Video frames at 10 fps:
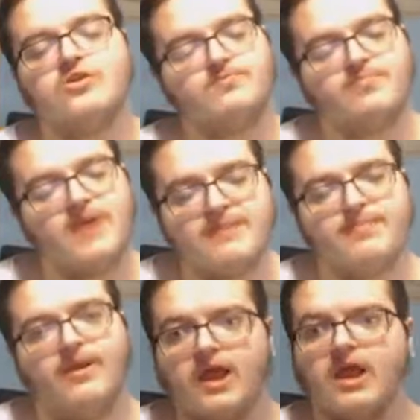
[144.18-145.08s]
that
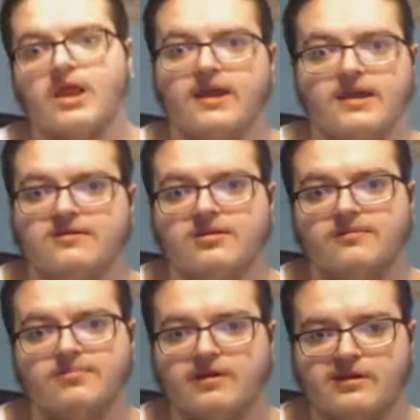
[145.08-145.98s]
people are going to
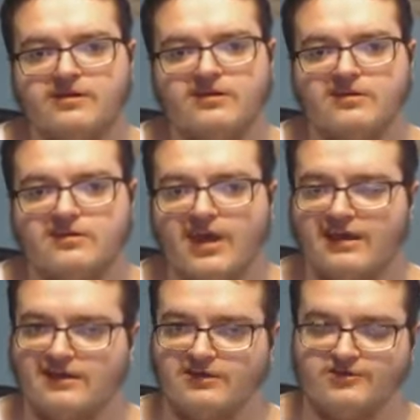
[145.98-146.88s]
interpret this as a
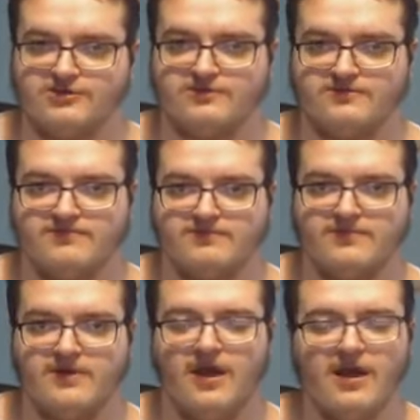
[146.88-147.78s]
challenge.
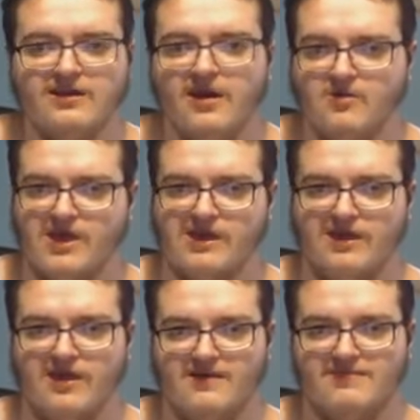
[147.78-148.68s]
I know
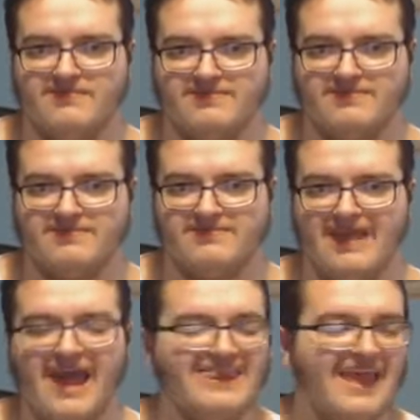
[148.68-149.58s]
they are.
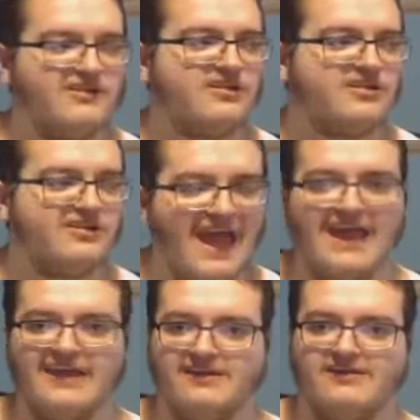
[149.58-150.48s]
And that's
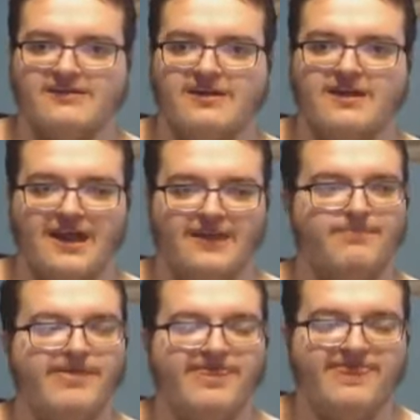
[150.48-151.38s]
sad
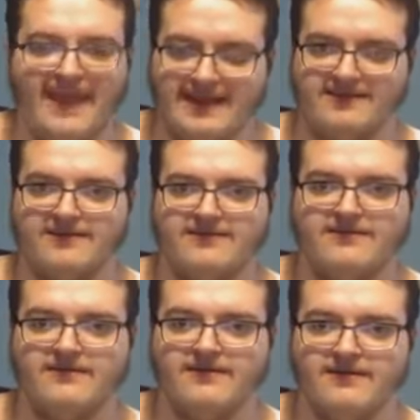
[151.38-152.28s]
and
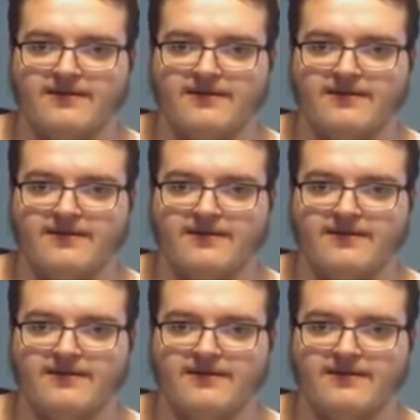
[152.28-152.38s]
pathetic.